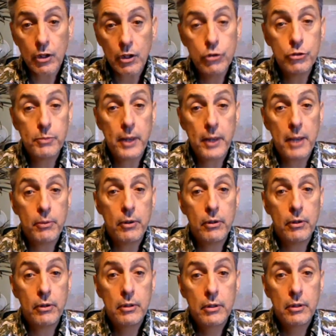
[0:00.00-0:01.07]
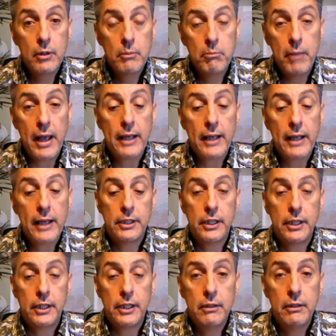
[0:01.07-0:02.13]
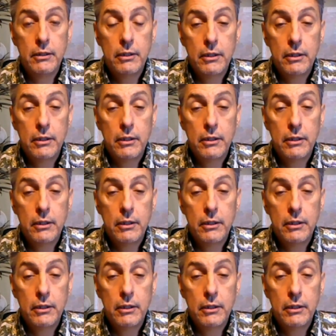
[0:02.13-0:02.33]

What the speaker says: newspaper, magazine,